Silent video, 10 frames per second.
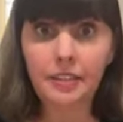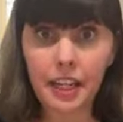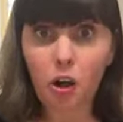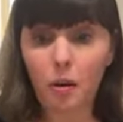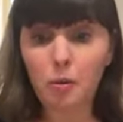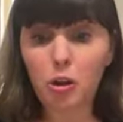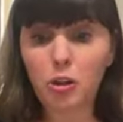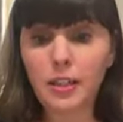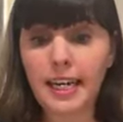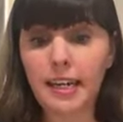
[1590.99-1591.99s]
And then I will
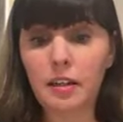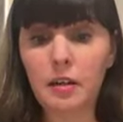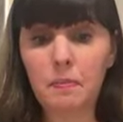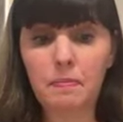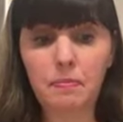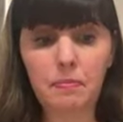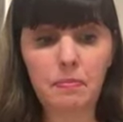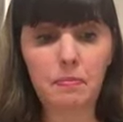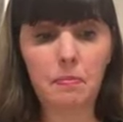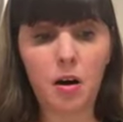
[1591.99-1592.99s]
glue down
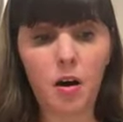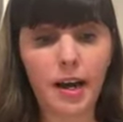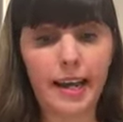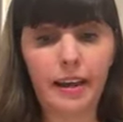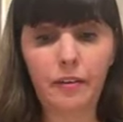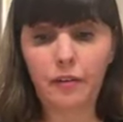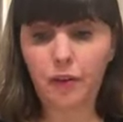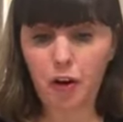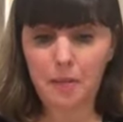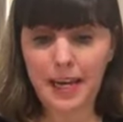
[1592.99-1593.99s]
my
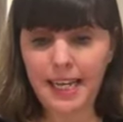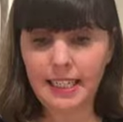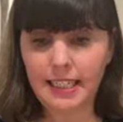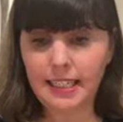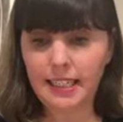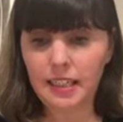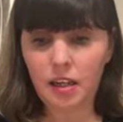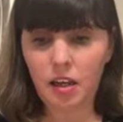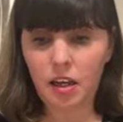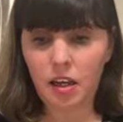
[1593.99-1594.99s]
photo mats.